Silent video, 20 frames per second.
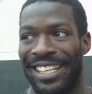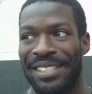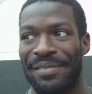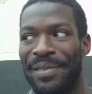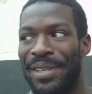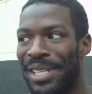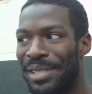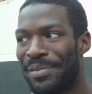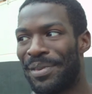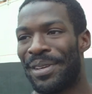
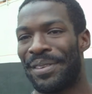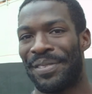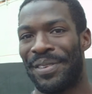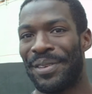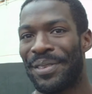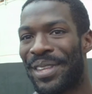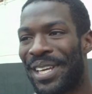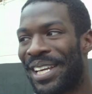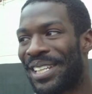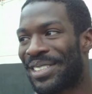been a few
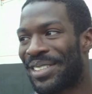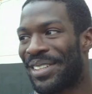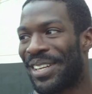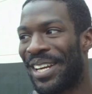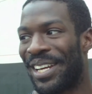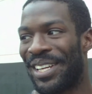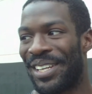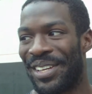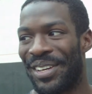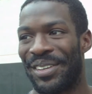things on there, you
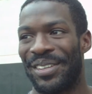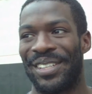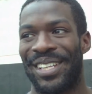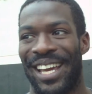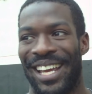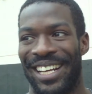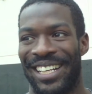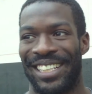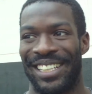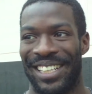kind
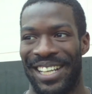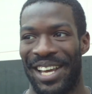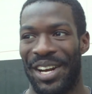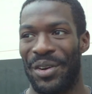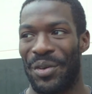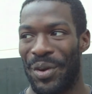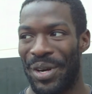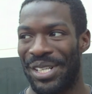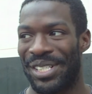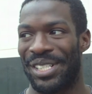of
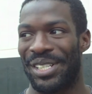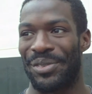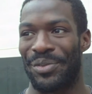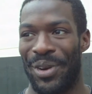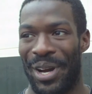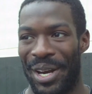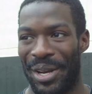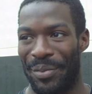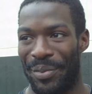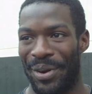question why they
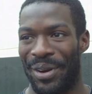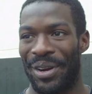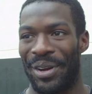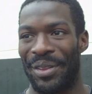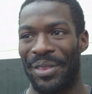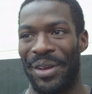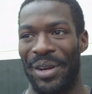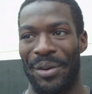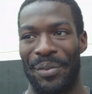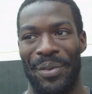put it on there,
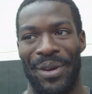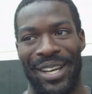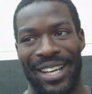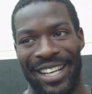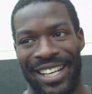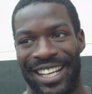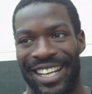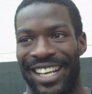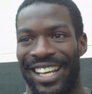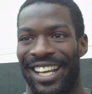but
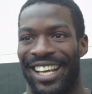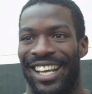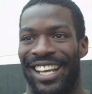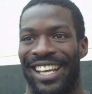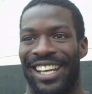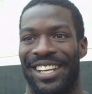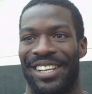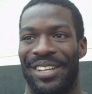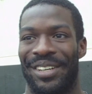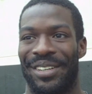
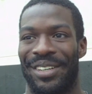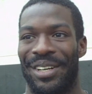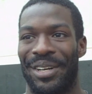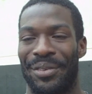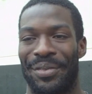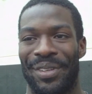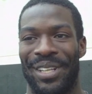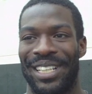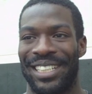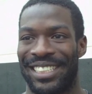hopefully
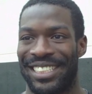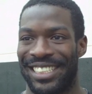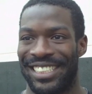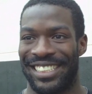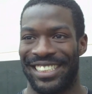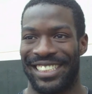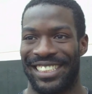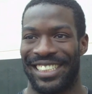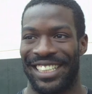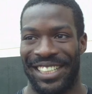it's just
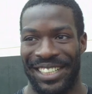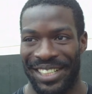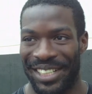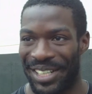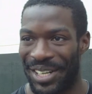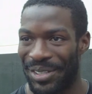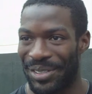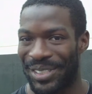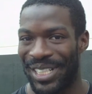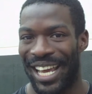their coach
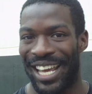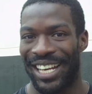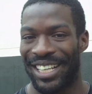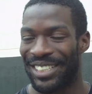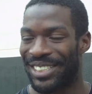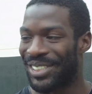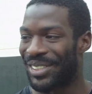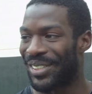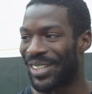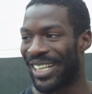got into it
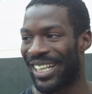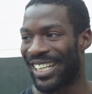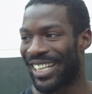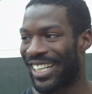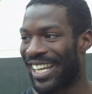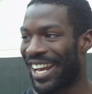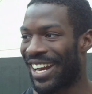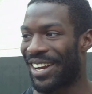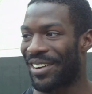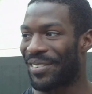and got
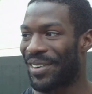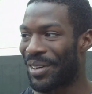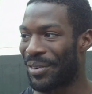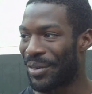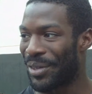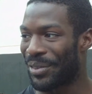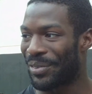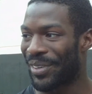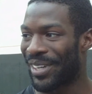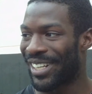off of it real
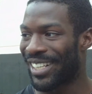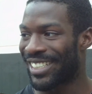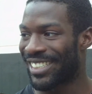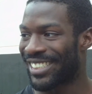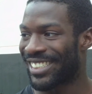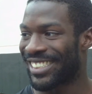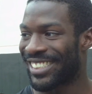fast.